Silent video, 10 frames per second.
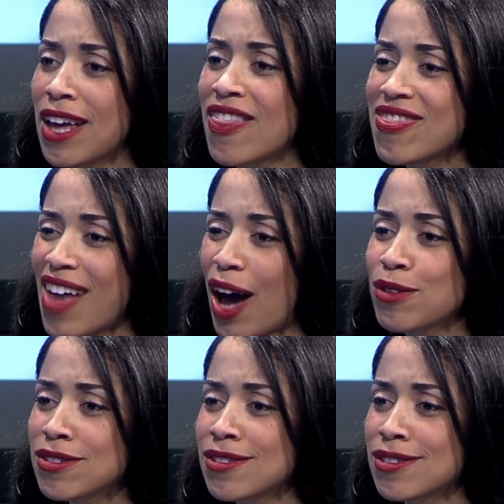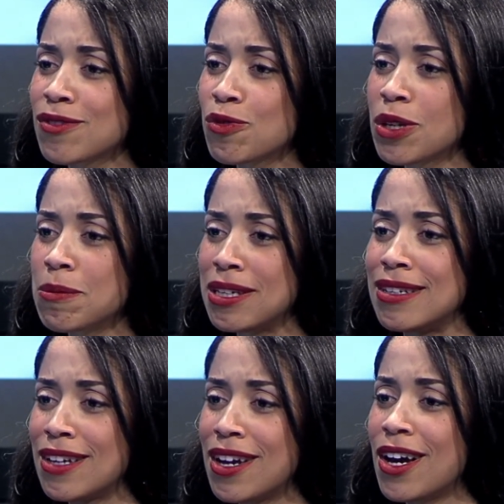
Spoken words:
and thousands of women,